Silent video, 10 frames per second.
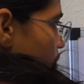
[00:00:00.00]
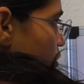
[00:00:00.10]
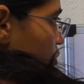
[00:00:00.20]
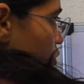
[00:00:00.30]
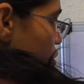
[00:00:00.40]
the
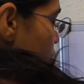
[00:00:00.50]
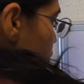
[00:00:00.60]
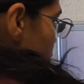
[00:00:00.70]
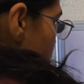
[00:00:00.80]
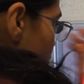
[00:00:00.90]
fluid to
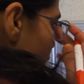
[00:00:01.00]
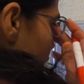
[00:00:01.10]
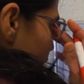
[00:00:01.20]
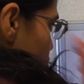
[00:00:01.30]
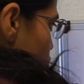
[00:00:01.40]
flow through there,
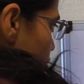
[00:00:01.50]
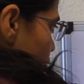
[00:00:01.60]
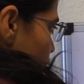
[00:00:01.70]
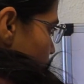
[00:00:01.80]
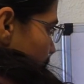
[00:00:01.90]
that's
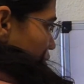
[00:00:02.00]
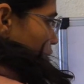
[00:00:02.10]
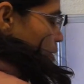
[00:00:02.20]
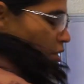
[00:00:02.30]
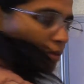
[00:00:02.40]

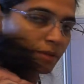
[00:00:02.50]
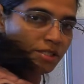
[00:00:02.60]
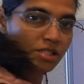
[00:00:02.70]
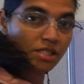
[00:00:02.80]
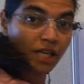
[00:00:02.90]
3.13 meter per
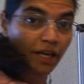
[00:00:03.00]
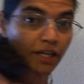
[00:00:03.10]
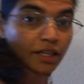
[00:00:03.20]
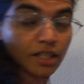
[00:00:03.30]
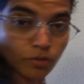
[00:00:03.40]
second.
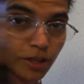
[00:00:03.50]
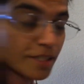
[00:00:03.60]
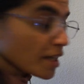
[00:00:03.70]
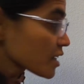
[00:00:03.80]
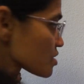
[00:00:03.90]
In 1
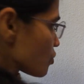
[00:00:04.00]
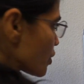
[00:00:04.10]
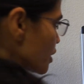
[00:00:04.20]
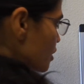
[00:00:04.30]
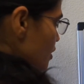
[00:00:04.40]
second, it's
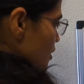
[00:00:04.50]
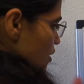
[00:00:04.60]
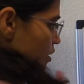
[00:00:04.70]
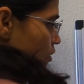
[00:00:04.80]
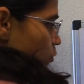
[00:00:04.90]
going.
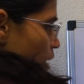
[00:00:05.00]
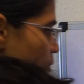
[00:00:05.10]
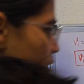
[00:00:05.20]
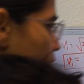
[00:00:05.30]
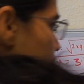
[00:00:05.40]
1
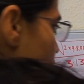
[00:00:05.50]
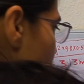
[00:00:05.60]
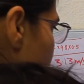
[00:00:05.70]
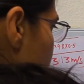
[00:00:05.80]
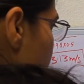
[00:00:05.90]
meter is
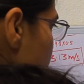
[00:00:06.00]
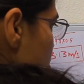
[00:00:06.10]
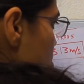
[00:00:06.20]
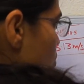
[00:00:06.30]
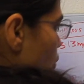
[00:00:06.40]
about this.
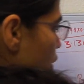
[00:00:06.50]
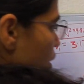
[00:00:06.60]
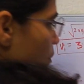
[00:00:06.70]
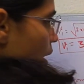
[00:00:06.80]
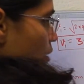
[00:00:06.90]
It's
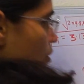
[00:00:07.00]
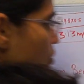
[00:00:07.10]
going about